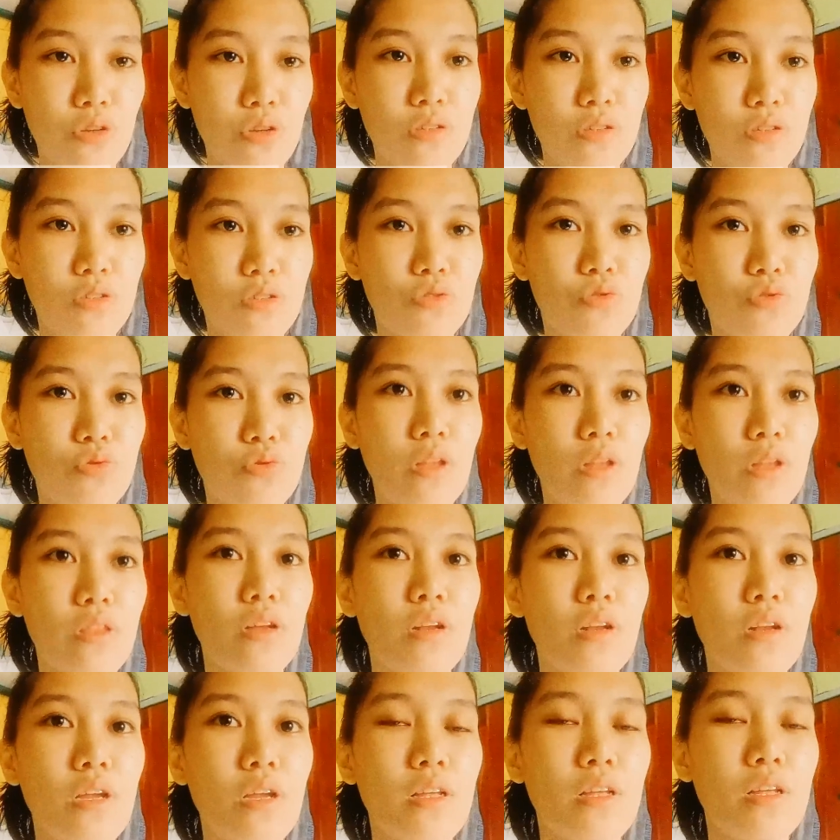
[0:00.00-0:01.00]

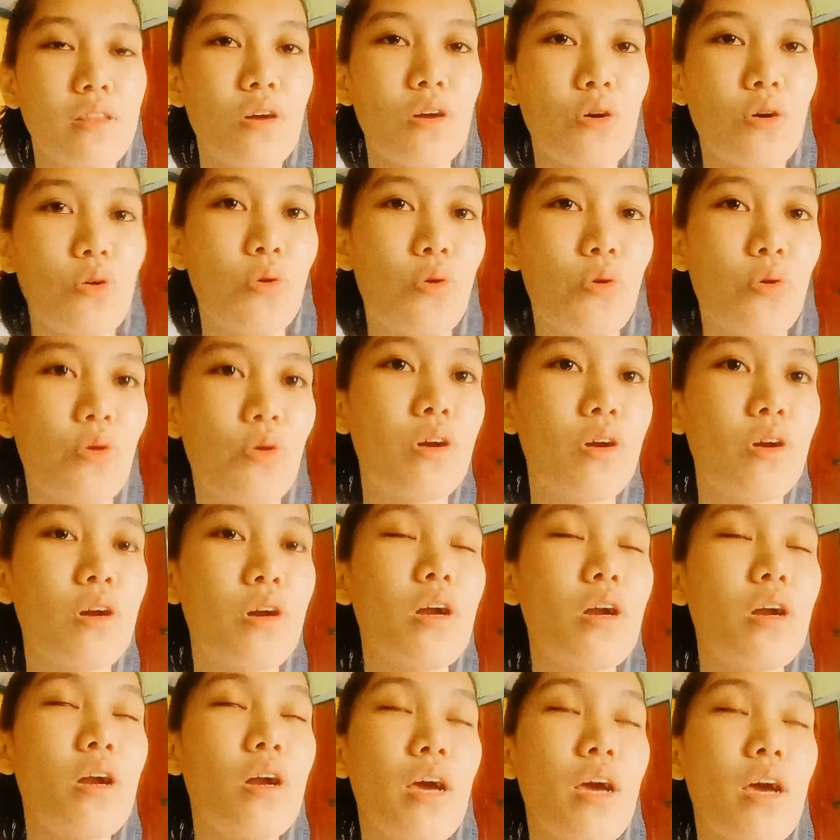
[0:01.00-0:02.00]
strengthening the core
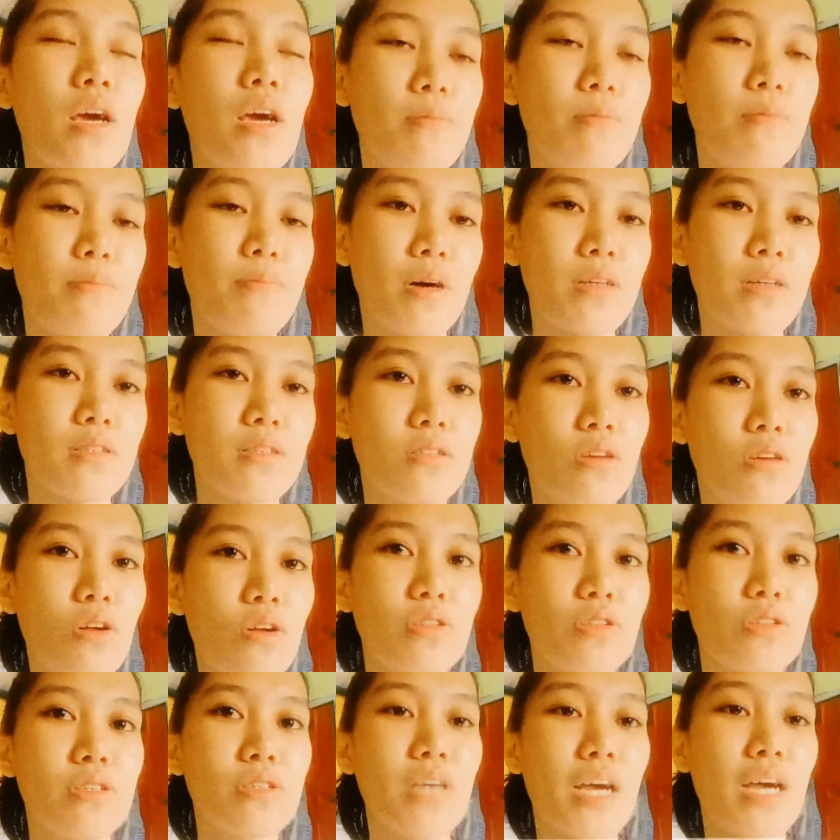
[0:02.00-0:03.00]
and
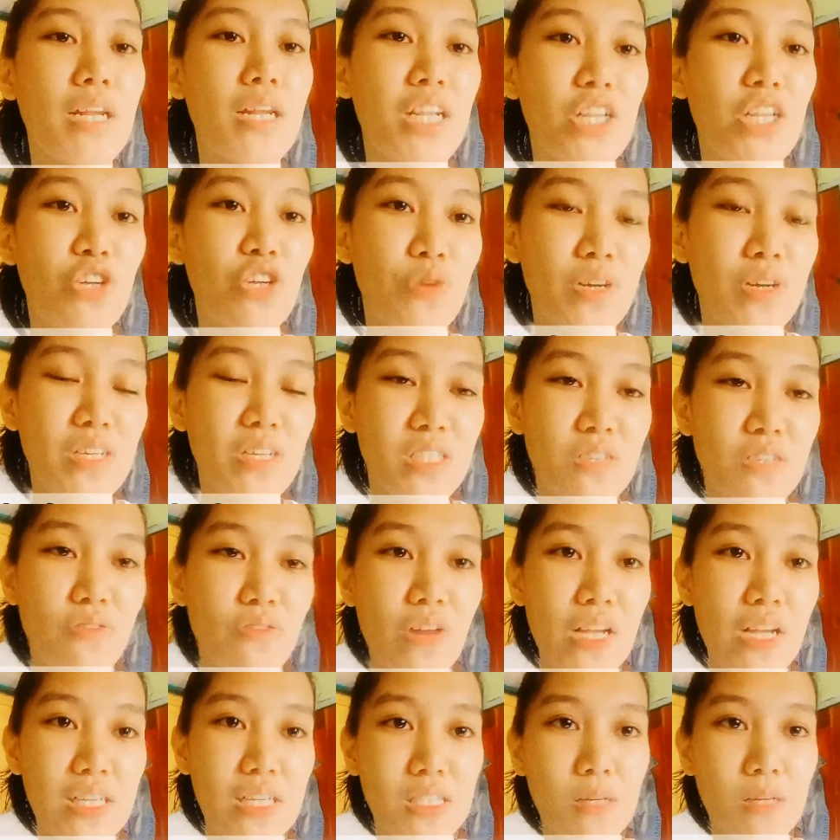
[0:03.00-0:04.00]
muscles and increase
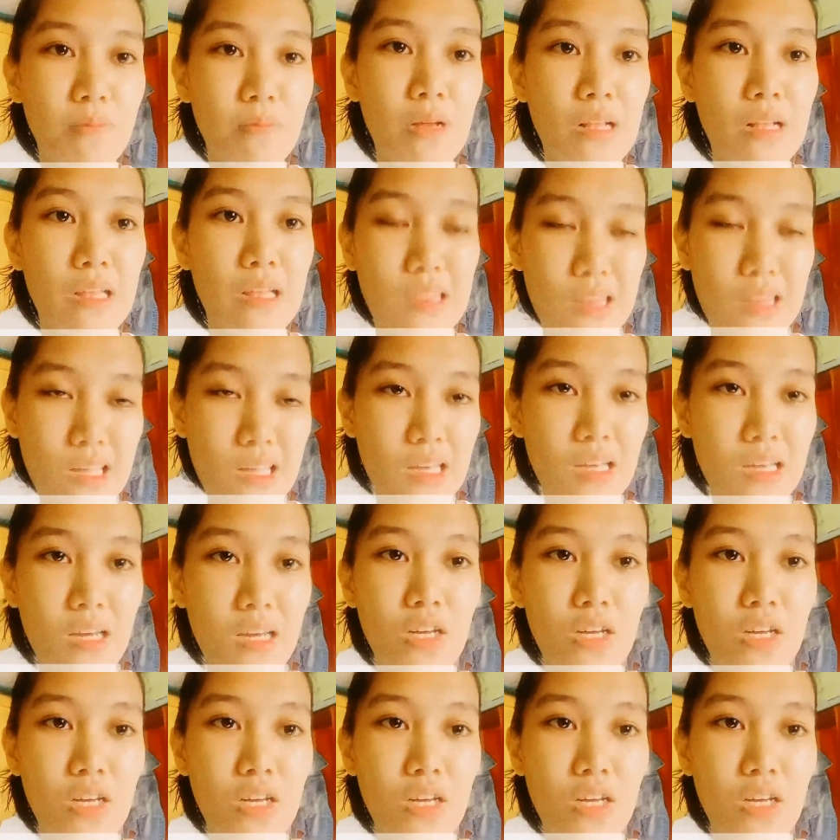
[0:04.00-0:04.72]
flexibility.